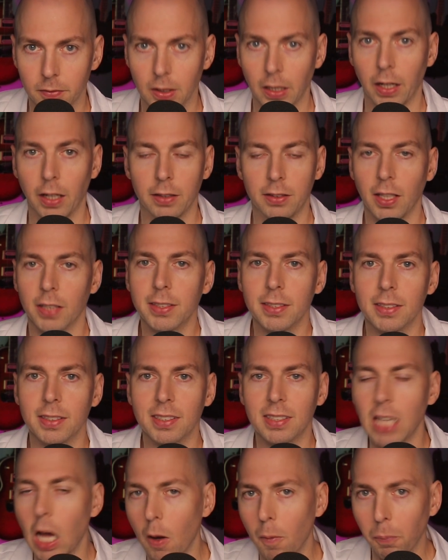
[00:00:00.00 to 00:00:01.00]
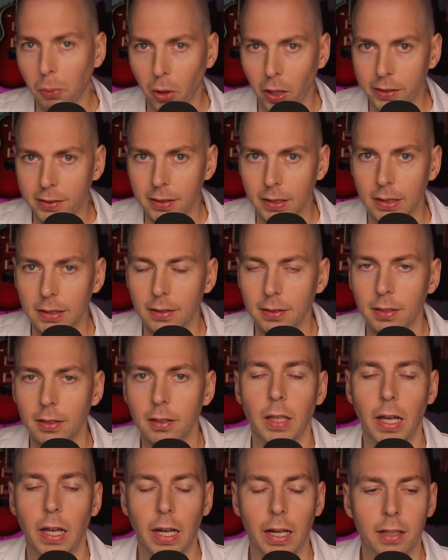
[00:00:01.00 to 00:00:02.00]
Okay, it doesn't sound pleasant,
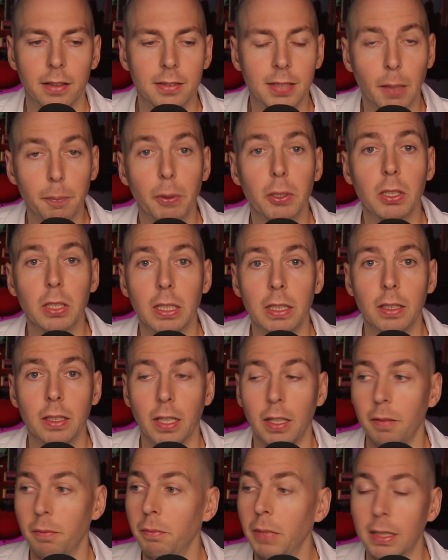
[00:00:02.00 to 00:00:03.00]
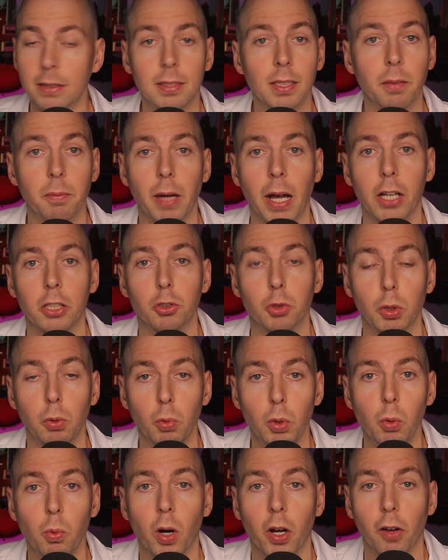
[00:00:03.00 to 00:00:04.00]
and typically in mixing and mastering,
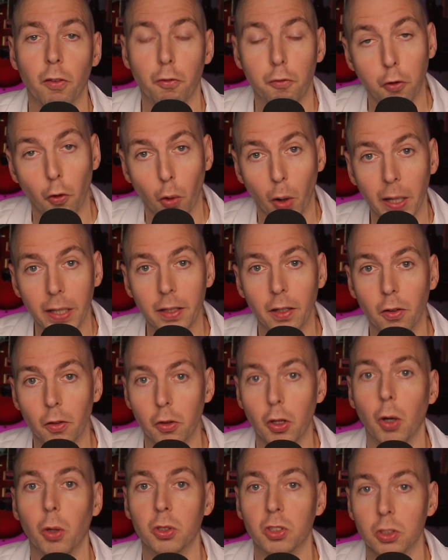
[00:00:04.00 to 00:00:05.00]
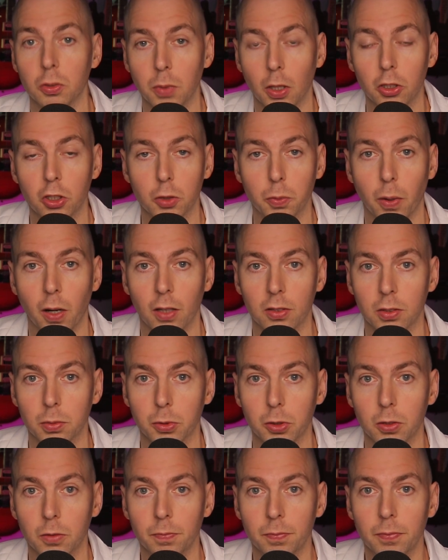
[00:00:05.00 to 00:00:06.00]
we want to avoid those as much as
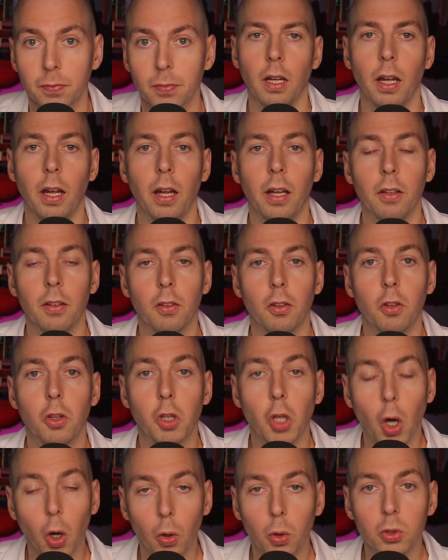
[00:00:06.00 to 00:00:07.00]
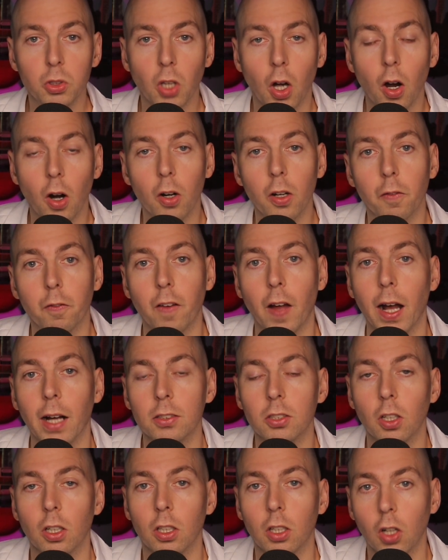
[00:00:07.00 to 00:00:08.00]
possible. And those
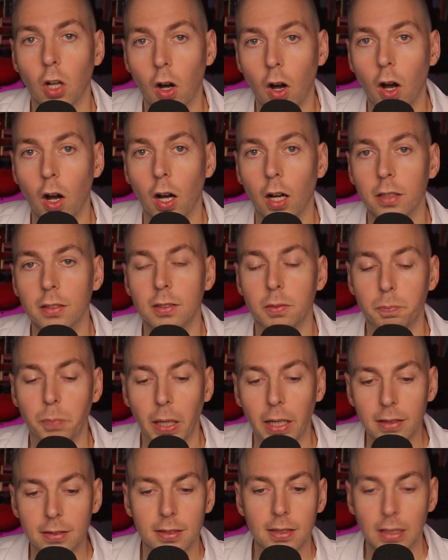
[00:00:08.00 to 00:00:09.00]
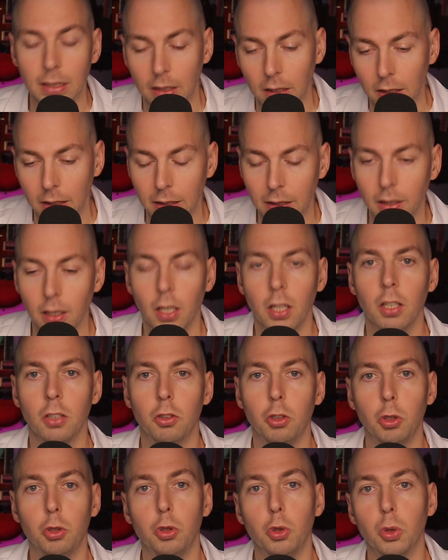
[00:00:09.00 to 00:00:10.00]
artifacts are caused basically
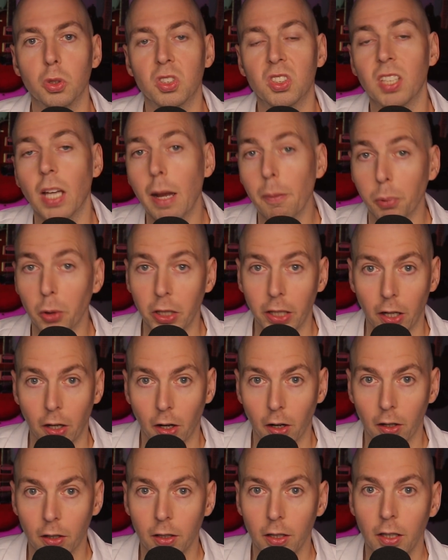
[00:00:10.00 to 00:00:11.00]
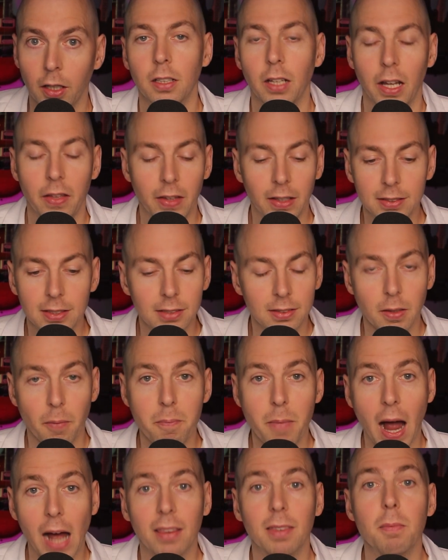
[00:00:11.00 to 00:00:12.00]
due to a sampling error. And this is a
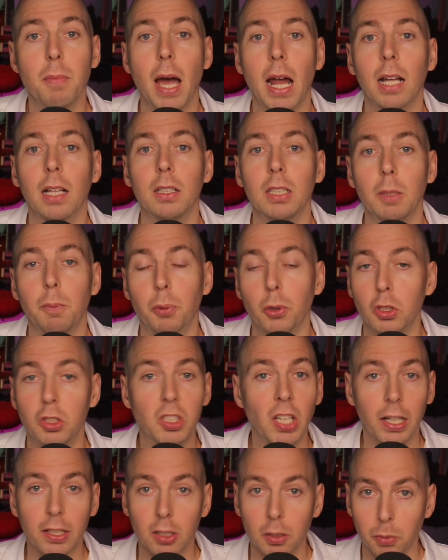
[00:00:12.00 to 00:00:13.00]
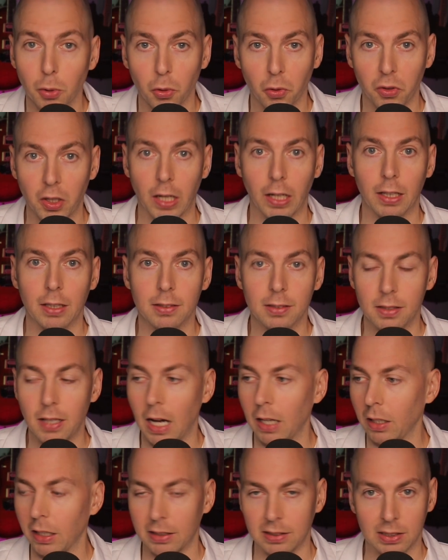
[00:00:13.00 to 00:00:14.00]
mathematically predictable thing. It's
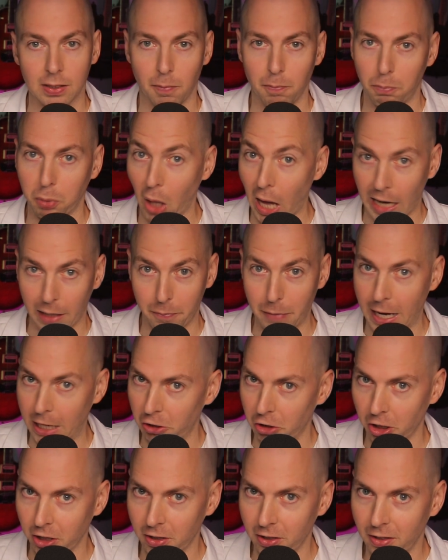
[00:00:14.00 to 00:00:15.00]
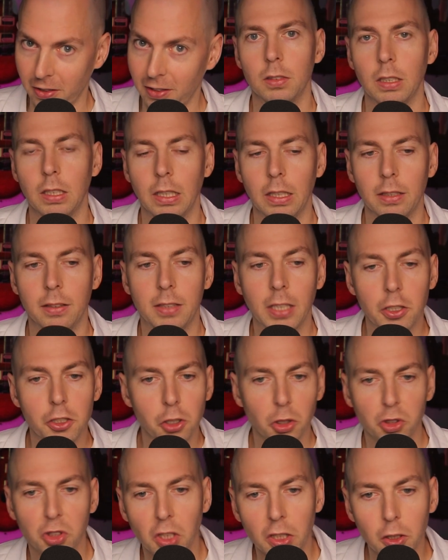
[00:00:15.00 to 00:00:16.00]
not like some black magic. In
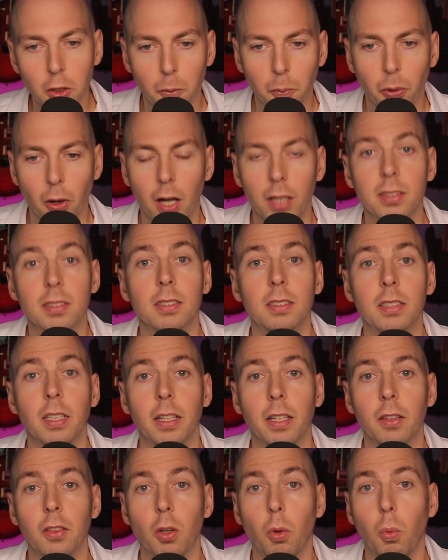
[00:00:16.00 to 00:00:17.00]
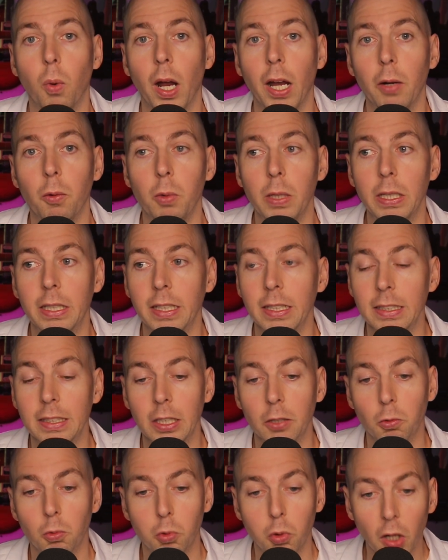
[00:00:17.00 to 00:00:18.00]
digital signal processing, the way we can
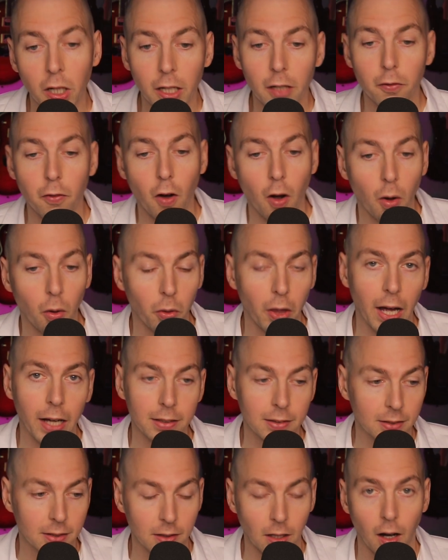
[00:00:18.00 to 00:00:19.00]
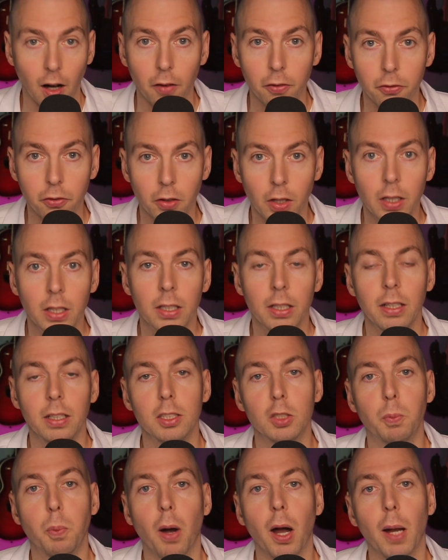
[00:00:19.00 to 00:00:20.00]
get rid of all that stuff
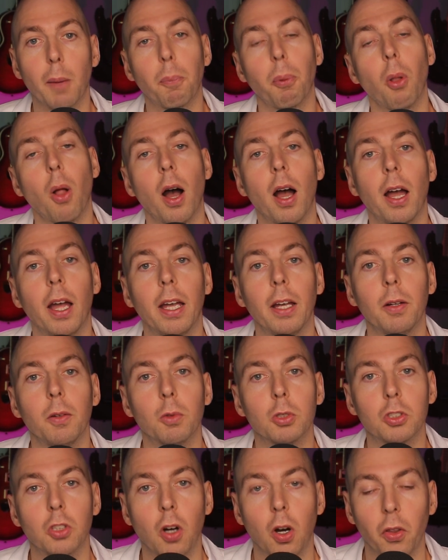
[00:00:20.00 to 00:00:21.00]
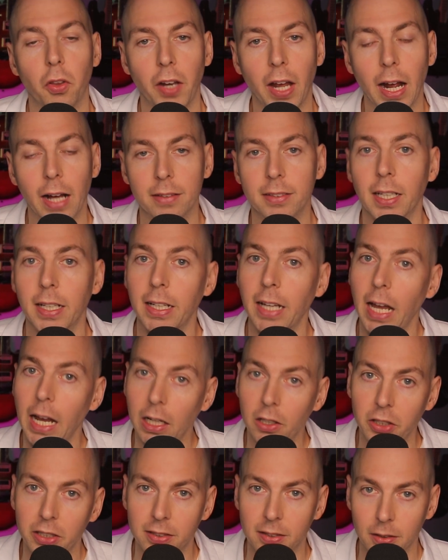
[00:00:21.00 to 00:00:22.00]
is by applying what's called an
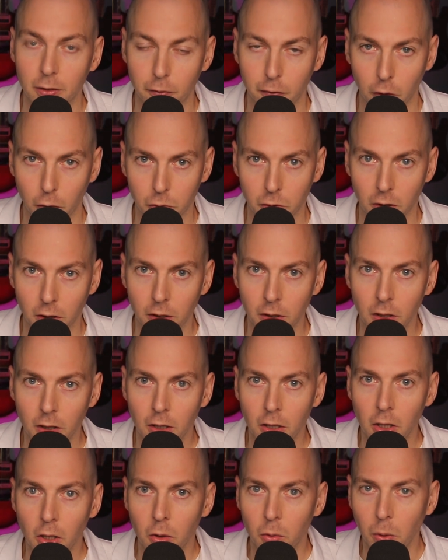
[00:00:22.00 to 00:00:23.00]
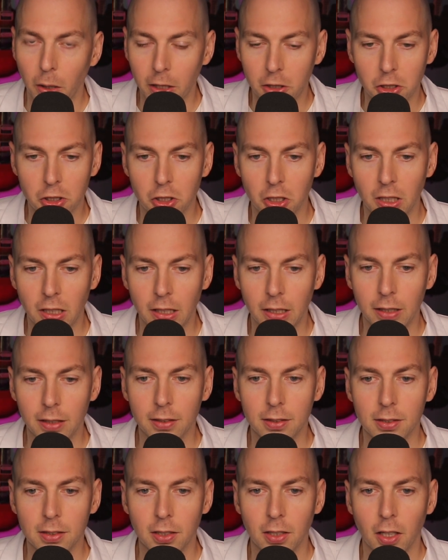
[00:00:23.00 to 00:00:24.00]
anti-aliasing filter, which
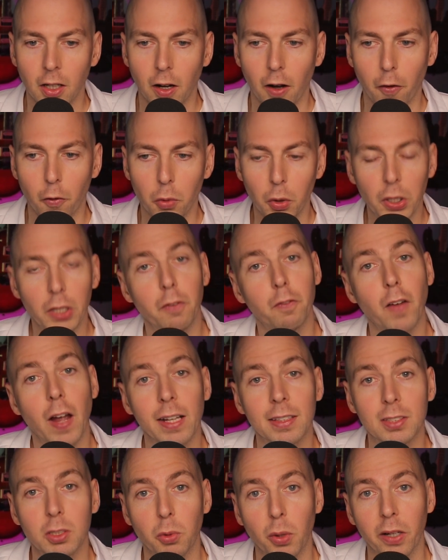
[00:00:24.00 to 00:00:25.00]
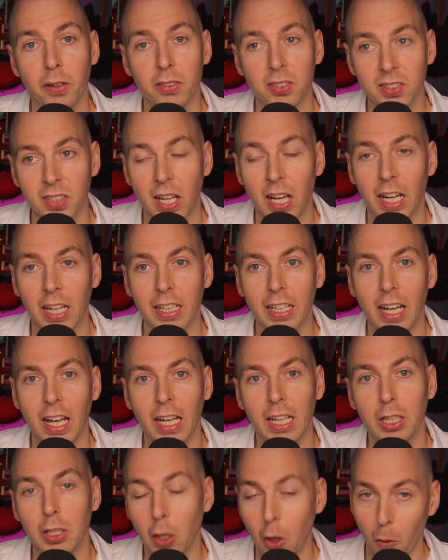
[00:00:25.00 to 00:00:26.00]
is a really fancy way of saying
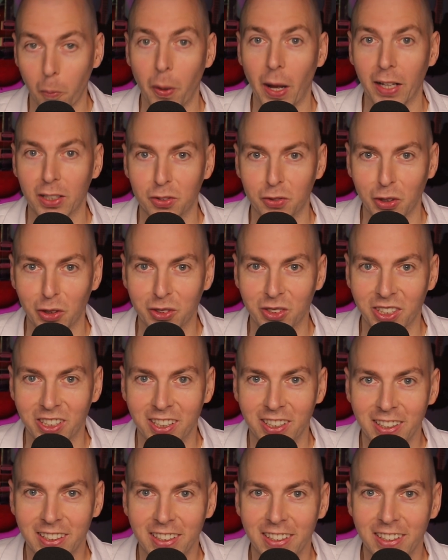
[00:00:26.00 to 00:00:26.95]
a low-pass filter.